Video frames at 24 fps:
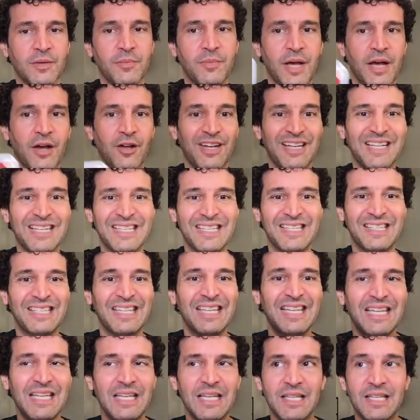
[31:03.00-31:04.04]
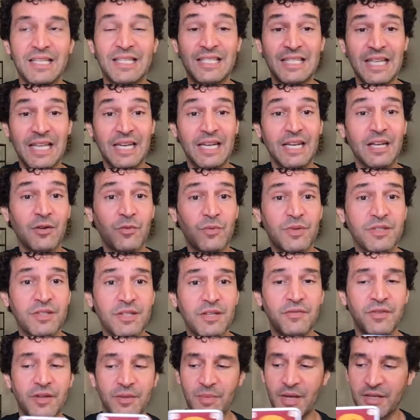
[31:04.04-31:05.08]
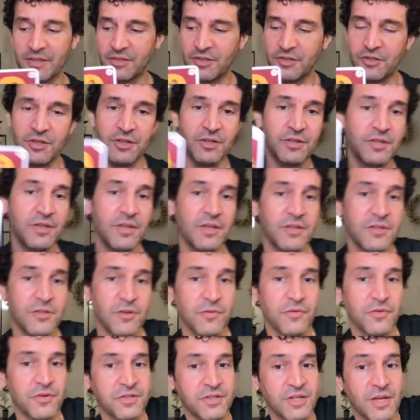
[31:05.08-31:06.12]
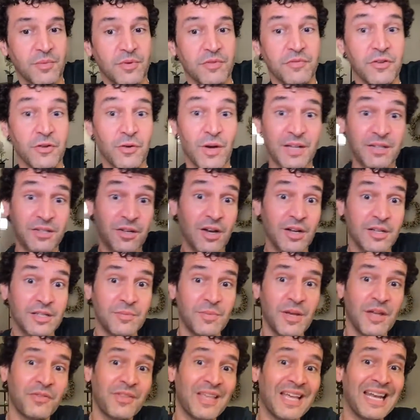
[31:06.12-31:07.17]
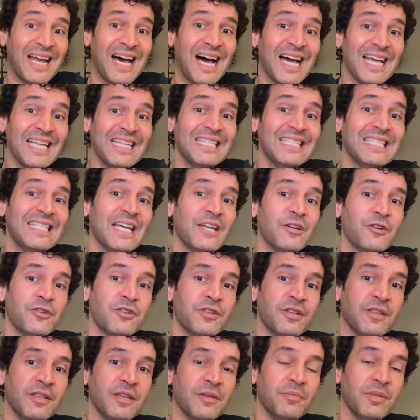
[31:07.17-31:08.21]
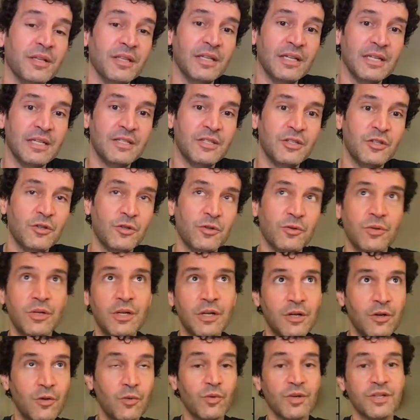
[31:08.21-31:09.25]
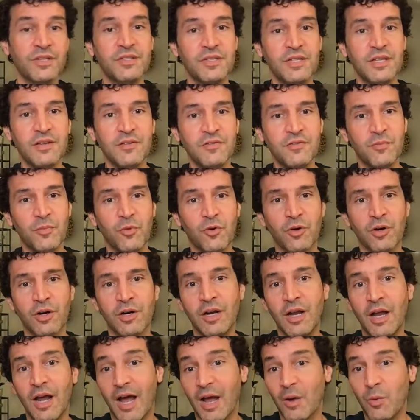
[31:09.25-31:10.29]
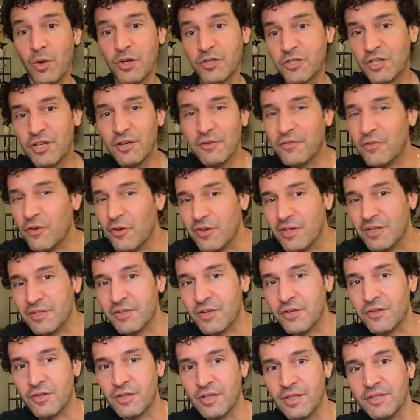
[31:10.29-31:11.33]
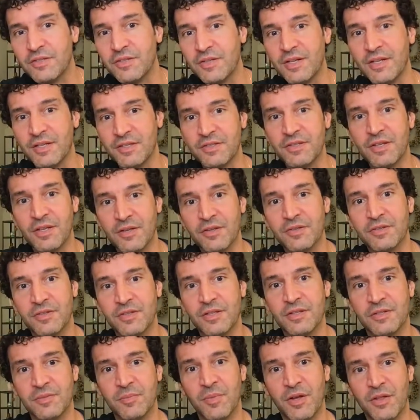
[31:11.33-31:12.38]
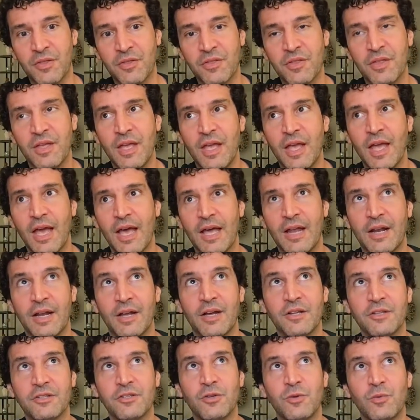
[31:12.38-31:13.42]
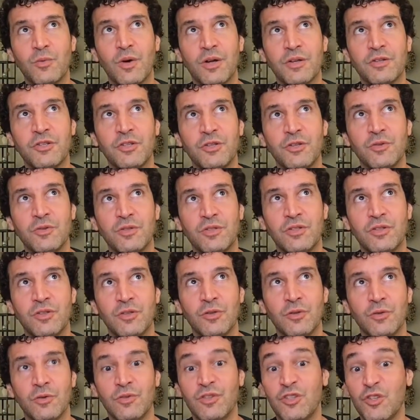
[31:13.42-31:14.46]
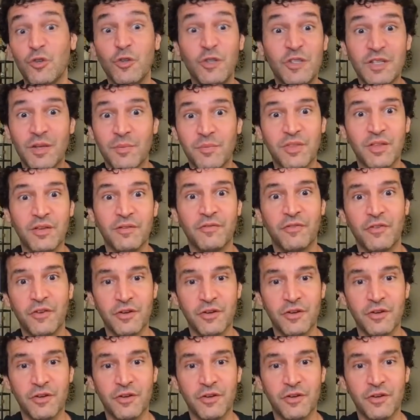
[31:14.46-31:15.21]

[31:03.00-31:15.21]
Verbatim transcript: about is sending and receiving messages. So for some of you, I talked about that heightened energy, the ability to receive more. I want you to focus on your listening skills this month. And I also want you to do something for